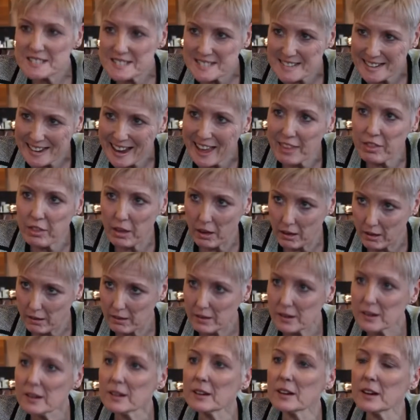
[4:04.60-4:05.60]
together
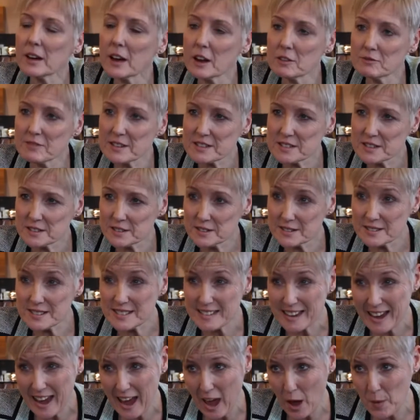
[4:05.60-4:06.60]
a
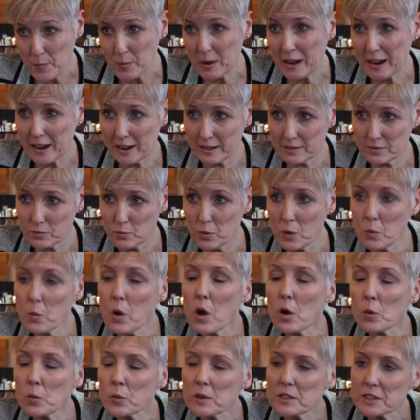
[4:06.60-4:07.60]
resident's care plan, we
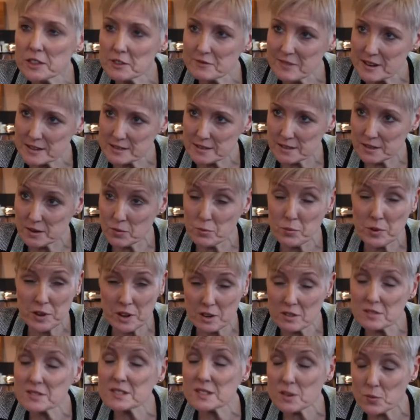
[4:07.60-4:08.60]
work with the resident but
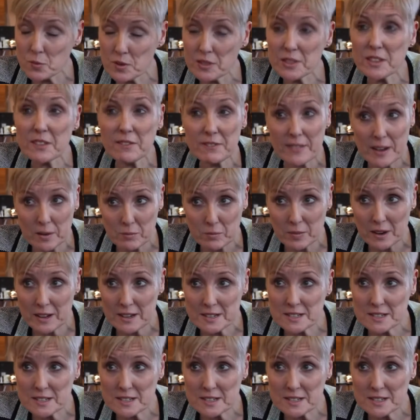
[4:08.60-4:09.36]
also with the family